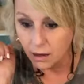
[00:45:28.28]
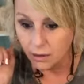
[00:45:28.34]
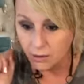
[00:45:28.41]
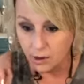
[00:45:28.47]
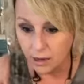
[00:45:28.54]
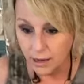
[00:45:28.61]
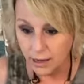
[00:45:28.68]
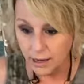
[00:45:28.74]

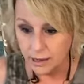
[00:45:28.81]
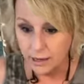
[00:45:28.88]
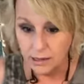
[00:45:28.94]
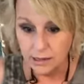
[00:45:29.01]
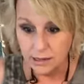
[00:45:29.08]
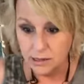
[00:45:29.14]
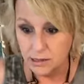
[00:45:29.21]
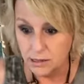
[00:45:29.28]
Okay,
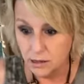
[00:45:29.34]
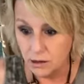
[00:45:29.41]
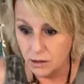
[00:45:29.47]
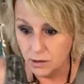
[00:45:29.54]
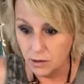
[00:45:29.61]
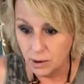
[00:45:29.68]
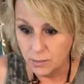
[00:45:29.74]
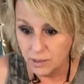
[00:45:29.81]

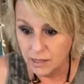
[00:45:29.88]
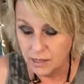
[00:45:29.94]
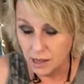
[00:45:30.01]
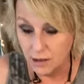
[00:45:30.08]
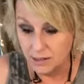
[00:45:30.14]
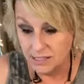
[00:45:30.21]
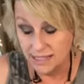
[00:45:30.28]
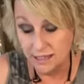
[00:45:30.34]
so I'm gonna,
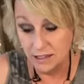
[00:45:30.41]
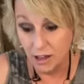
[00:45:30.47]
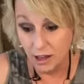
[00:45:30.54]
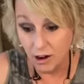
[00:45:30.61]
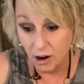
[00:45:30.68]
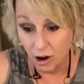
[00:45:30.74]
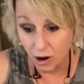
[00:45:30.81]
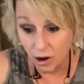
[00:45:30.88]
I see a
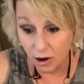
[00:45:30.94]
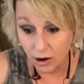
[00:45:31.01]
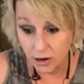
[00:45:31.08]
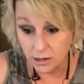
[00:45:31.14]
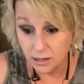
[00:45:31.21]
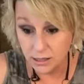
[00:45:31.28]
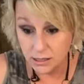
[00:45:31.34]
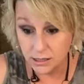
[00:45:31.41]
lot of
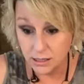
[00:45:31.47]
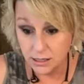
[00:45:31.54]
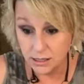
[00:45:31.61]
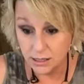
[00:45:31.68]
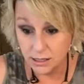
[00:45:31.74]
hearts.